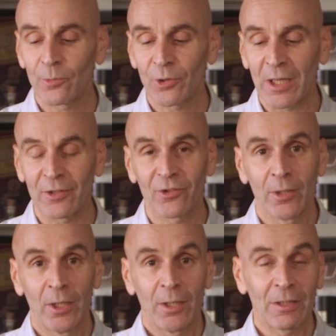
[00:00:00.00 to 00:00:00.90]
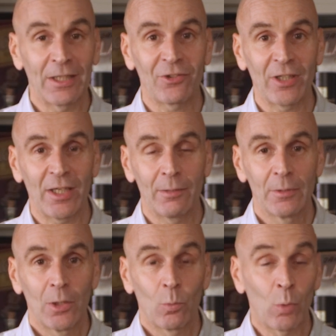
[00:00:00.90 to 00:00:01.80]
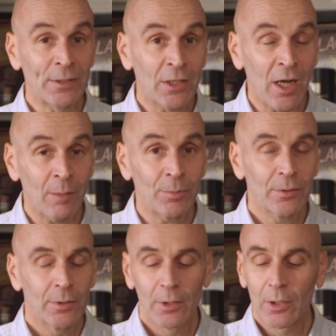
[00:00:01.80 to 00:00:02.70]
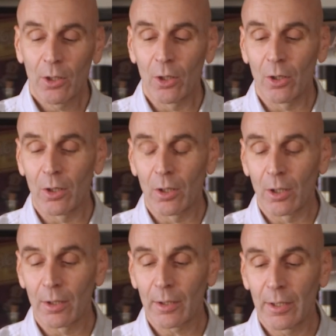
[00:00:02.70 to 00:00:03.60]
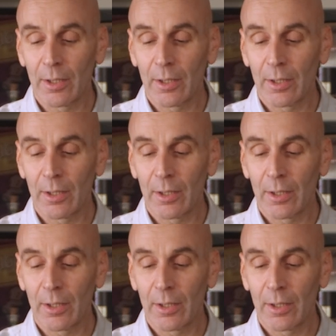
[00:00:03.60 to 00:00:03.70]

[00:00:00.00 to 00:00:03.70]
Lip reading: So that's, let's say, 1 cup or